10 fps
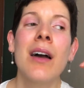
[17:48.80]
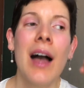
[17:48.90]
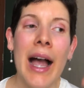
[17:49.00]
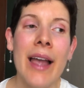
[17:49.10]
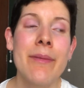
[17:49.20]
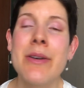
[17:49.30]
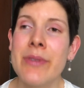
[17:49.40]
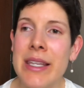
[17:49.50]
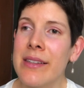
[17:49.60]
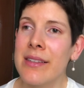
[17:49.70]
I have been
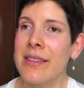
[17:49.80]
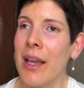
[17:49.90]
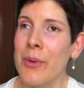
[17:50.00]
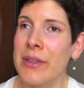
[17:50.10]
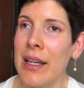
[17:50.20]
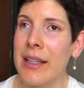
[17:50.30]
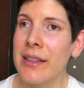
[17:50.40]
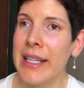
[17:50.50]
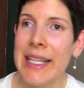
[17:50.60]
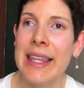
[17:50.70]
reading since I was a
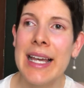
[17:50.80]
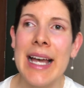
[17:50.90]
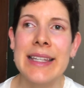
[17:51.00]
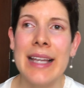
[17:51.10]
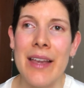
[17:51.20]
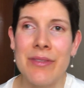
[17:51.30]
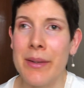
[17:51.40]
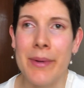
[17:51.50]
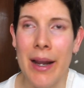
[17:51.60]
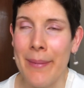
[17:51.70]
kid, and I've
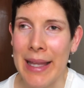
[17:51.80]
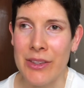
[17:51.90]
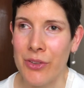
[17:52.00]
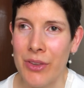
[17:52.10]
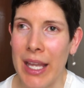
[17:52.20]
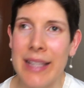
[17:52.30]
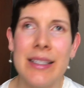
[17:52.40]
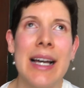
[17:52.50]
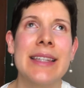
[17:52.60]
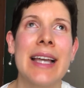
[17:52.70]
never abandoned that,
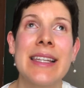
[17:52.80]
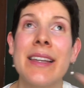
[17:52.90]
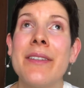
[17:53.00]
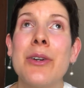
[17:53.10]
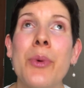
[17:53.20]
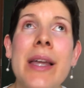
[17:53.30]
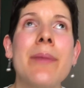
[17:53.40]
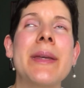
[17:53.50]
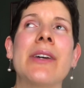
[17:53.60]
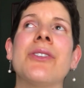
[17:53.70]
and I never will,
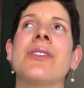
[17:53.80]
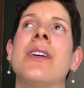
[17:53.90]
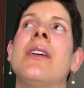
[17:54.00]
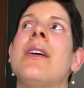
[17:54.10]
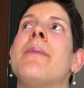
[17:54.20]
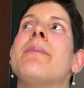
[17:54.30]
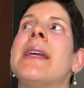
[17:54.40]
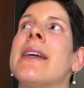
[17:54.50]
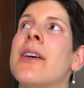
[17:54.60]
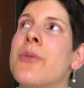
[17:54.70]
because
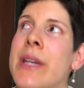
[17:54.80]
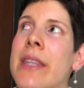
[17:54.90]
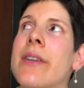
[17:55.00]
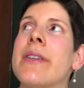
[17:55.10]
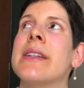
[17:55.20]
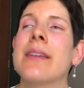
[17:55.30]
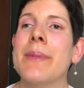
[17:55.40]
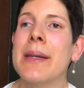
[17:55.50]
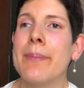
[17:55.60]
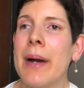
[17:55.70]
being a reader is a
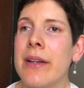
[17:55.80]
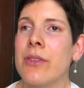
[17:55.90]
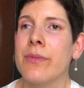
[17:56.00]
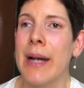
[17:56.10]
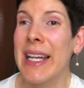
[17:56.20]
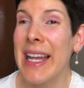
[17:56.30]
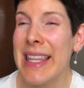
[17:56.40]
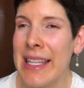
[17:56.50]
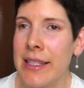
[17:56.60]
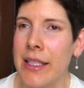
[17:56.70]
big part of my
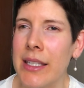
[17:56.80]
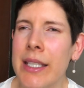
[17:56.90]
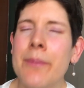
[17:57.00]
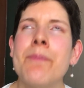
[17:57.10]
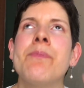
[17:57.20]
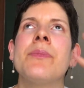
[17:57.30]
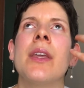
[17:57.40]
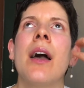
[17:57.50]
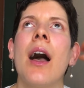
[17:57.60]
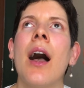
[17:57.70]
identity.
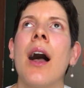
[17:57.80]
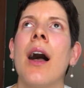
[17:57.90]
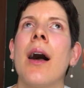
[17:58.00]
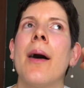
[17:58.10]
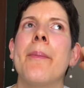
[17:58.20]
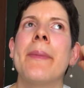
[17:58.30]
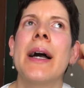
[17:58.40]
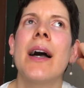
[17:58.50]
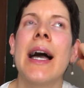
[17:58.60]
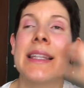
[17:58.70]
And
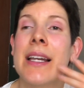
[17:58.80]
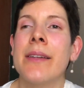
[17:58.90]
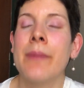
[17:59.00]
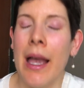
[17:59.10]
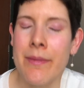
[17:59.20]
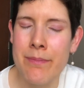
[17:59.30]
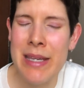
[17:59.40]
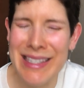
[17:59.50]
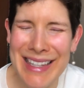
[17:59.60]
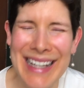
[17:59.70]
I
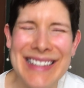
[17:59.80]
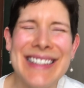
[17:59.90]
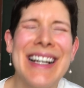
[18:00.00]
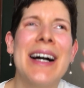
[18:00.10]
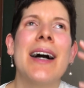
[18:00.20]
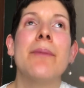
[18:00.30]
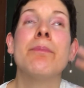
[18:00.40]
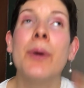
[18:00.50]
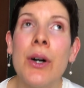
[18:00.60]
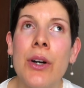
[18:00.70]
mean that.
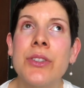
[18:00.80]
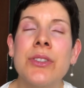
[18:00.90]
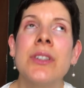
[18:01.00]
But